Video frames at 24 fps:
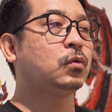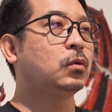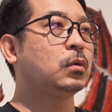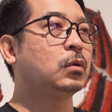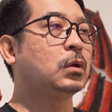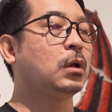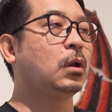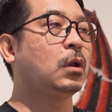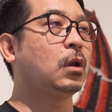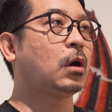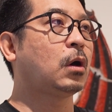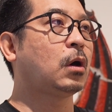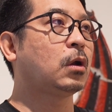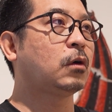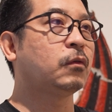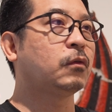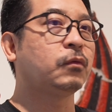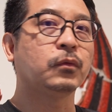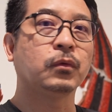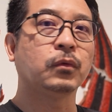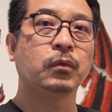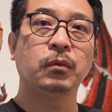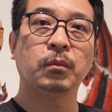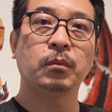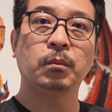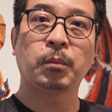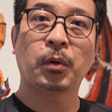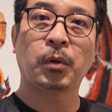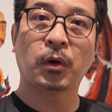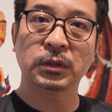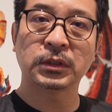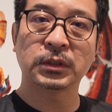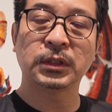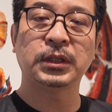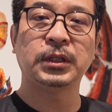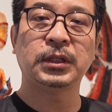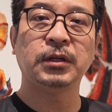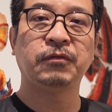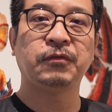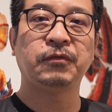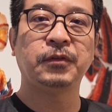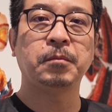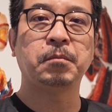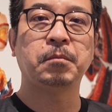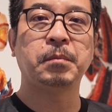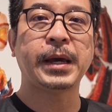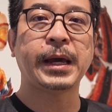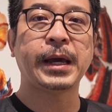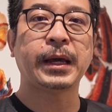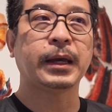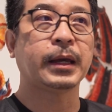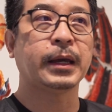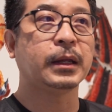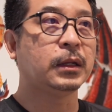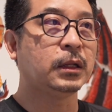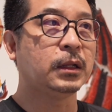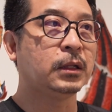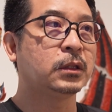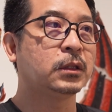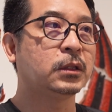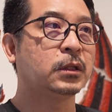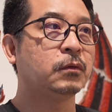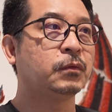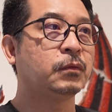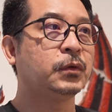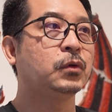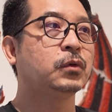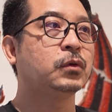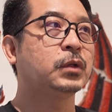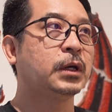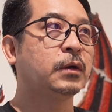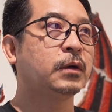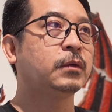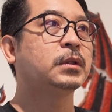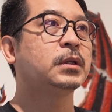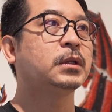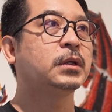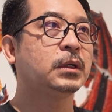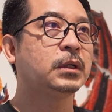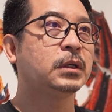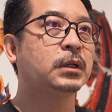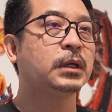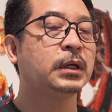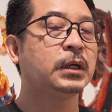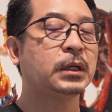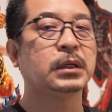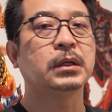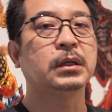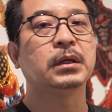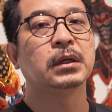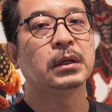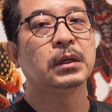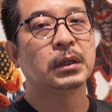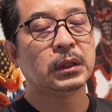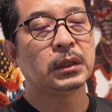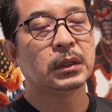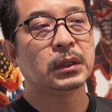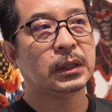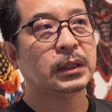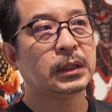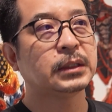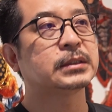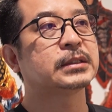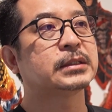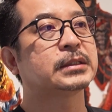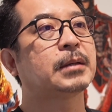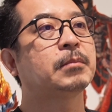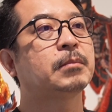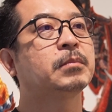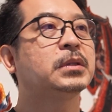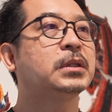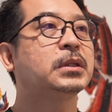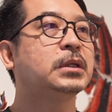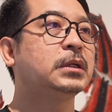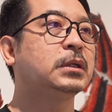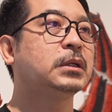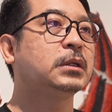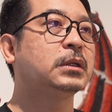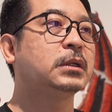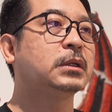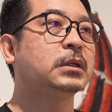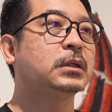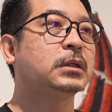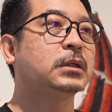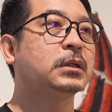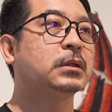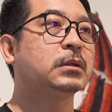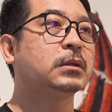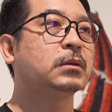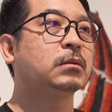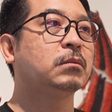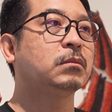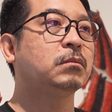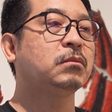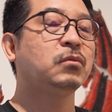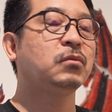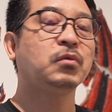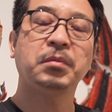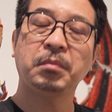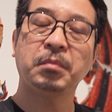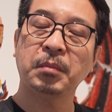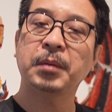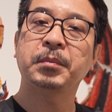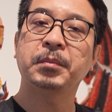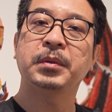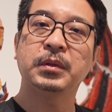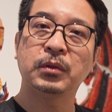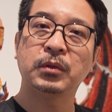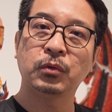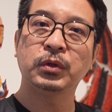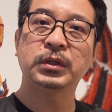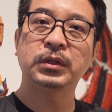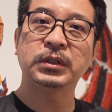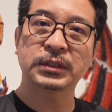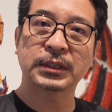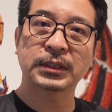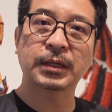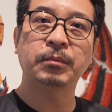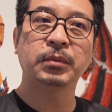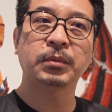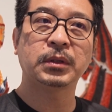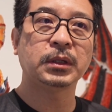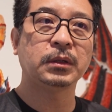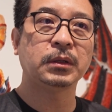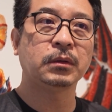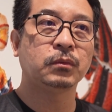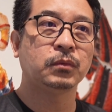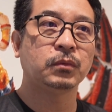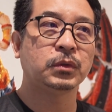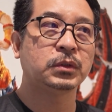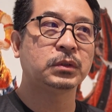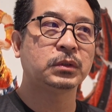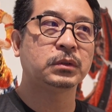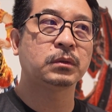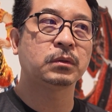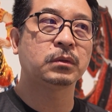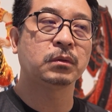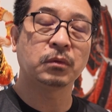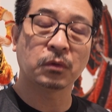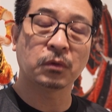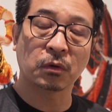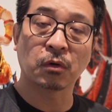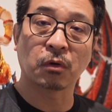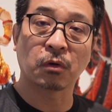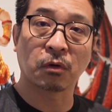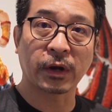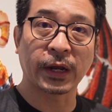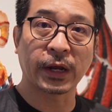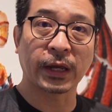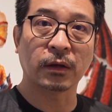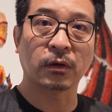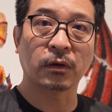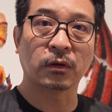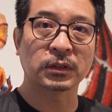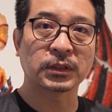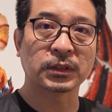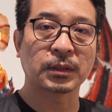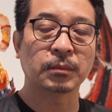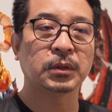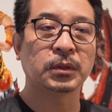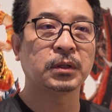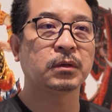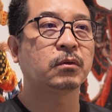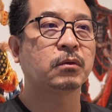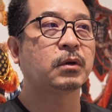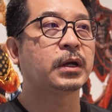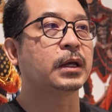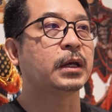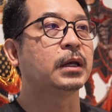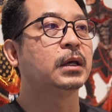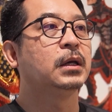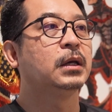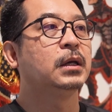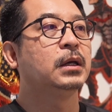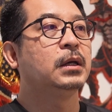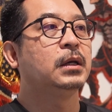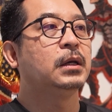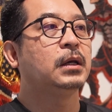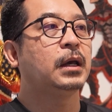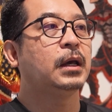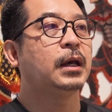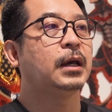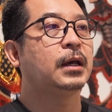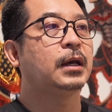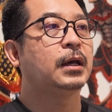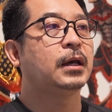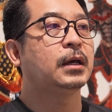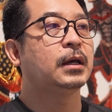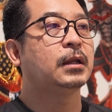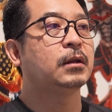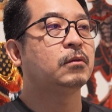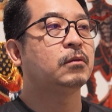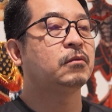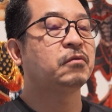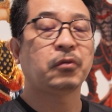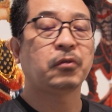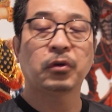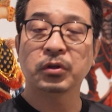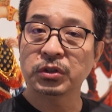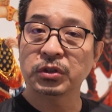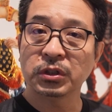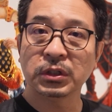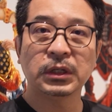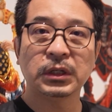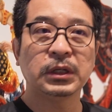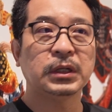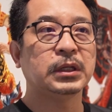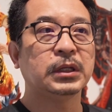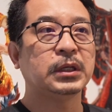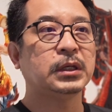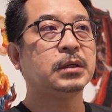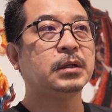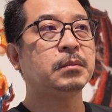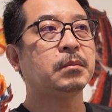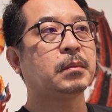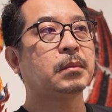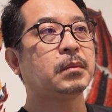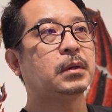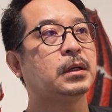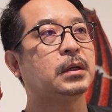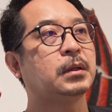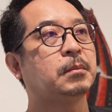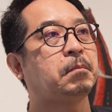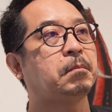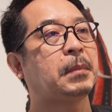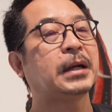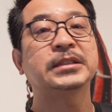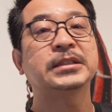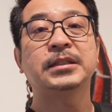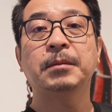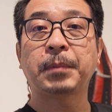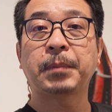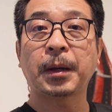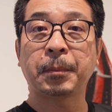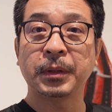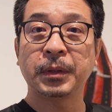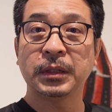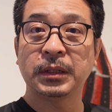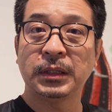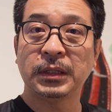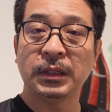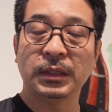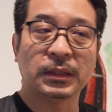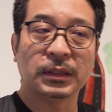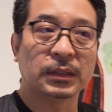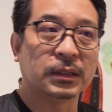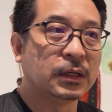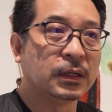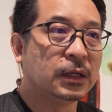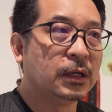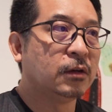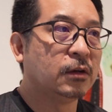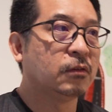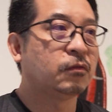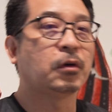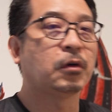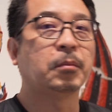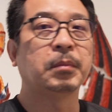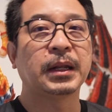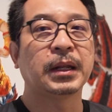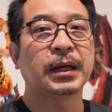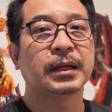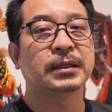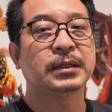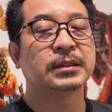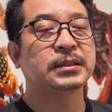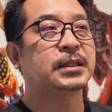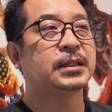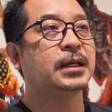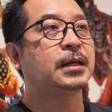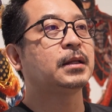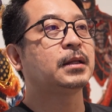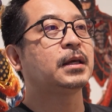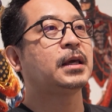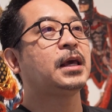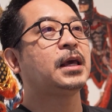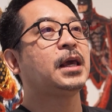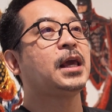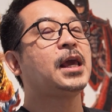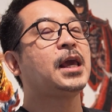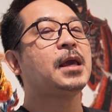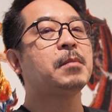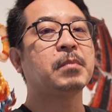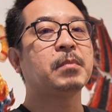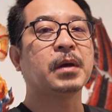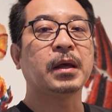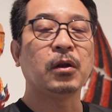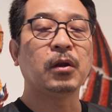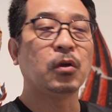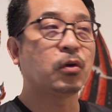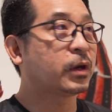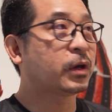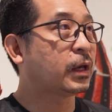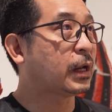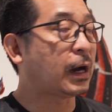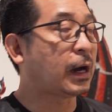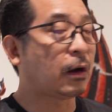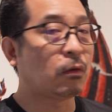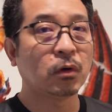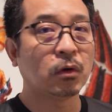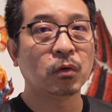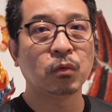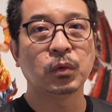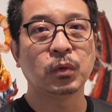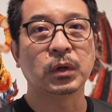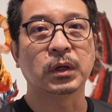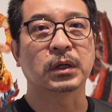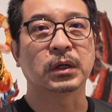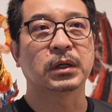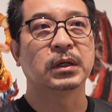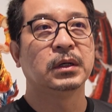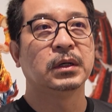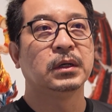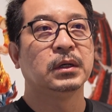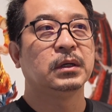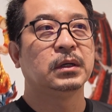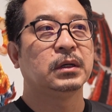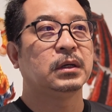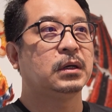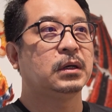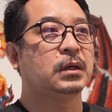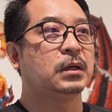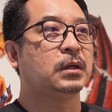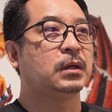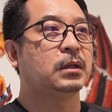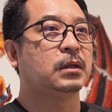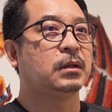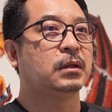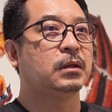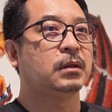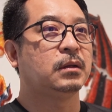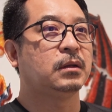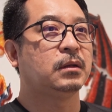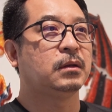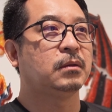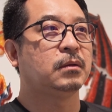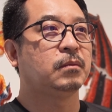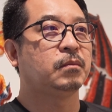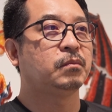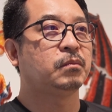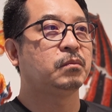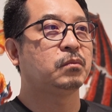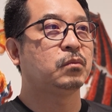a lot of positive feedback and interview. Then I'm thinking, hey, there's something, we might be doing something which is correct or something right. And fortunately, a master puppeteer from another state came and looked at our work, and